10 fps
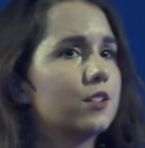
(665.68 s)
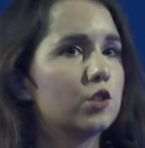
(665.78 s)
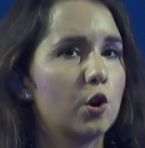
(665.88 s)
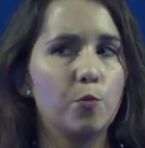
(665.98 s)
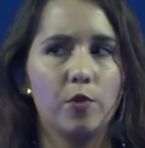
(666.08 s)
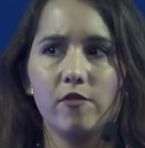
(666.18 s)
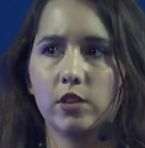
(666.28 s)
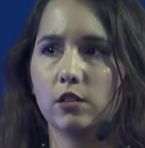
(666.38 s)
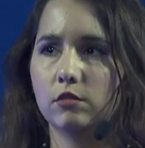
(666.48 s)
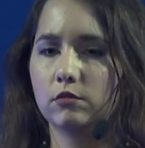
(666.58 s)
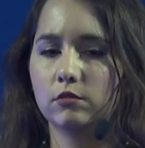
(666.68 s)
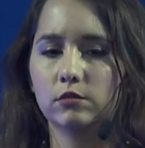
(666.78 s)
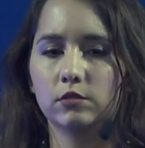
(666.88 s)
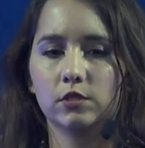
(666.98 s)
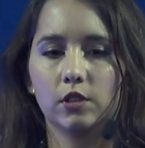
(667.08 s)
so prevalent?
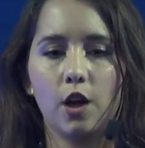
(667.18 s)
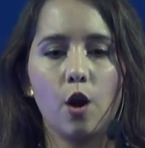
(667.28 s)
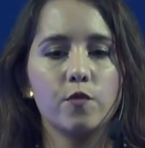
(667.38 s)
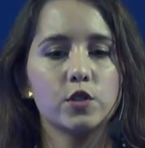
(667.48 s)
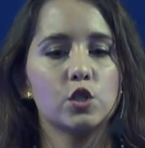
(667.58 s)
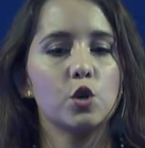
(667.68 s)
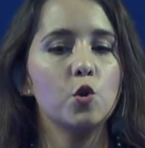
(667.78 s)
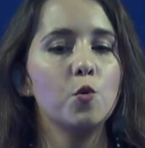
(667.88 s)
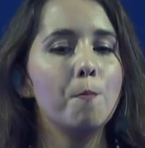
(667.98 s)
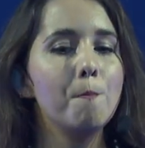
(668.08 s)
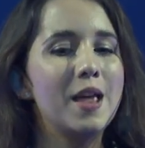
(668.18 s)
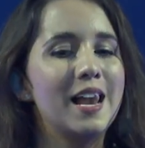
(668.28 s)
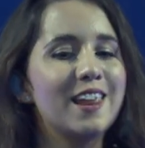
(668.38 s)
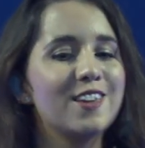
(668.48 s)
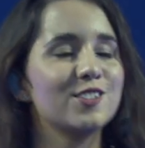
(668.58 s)
Like, over 2
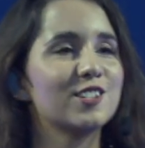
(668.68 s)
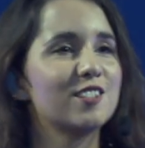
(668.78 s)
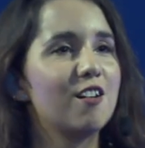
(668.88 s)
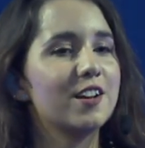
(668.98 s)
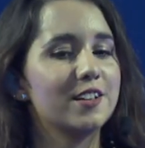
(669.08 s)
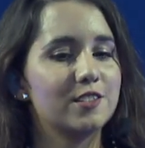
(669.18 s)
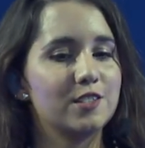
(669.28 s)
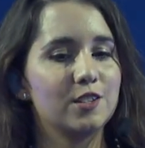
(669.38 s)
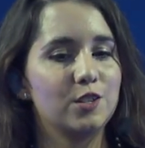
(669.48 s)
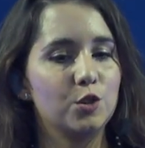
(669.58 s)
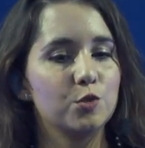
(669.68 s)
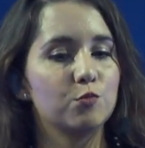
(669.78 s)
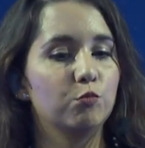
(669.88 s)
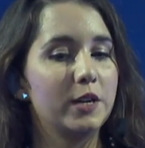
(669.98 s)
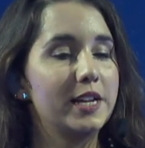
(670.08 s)
million sites use
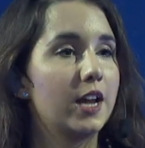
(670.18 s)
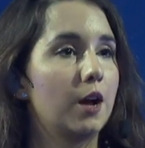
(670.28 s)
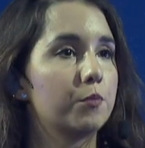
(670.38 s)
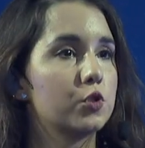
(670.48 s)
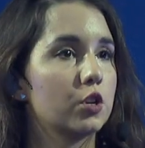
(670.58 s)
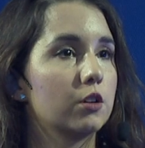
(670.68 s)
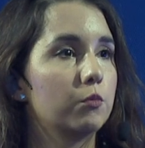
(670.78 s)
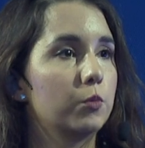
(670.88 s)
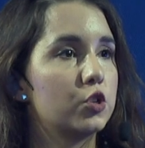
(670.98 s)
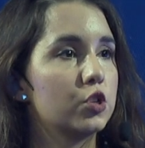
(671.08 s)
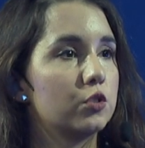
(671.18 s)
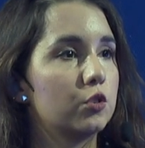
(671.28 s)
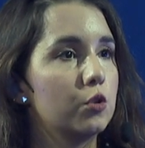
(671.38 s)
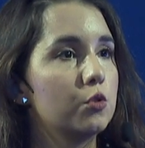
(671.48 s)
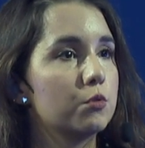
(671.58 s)
reCAPTCHA, which is
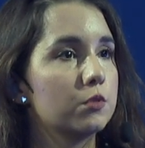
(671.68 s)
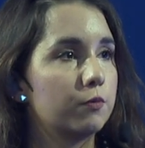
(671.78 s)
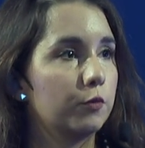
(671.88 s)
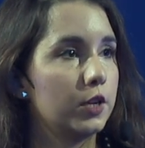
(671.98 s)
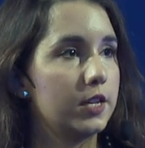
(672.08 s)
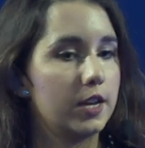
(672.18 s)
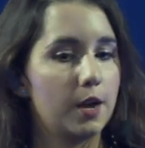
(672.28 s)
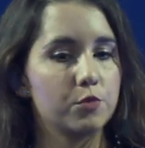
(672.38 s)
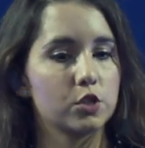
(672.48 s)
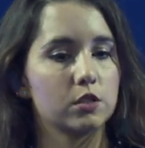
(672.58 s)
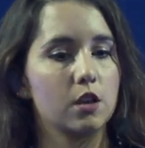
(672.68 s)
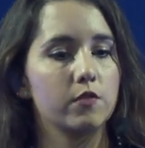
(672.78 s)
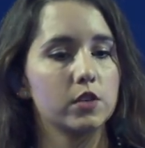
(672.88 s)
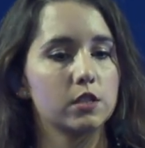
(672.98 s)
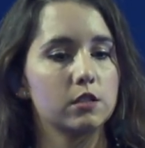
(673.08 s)
Google's free CAPTCHA
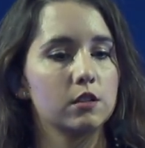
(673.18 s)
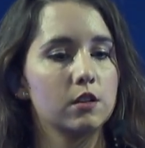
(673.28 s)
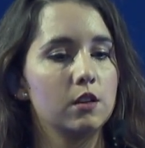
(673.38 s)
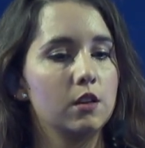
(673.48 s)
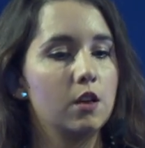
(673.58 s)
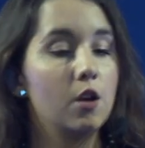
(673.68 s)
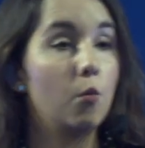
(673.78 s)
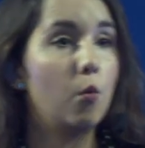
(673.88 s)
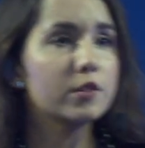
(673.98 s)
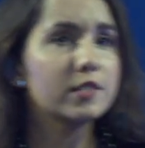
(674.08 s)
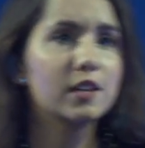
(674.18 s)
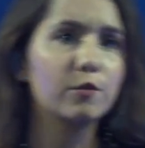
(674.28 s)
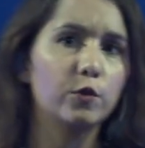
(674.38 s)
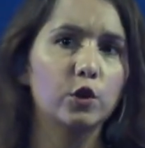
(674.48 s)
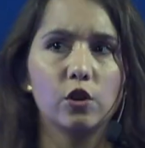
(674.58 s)
service. What's in it
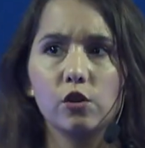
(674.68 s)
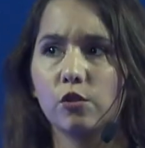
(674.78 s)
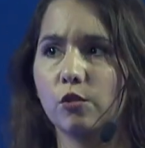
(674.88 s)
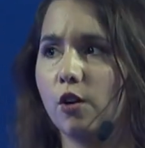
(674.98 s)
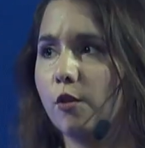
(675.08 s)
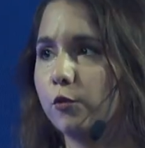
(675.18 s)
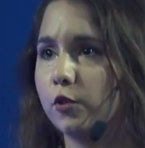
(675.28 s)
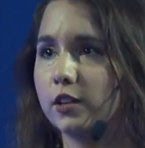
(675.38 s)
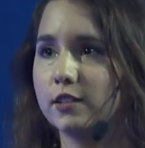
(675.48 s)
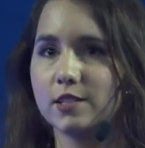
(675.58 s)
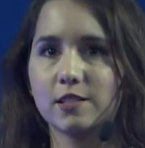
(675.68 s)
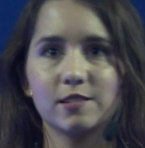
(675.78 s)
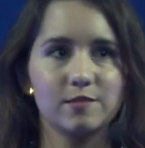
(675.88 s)
for Google offering this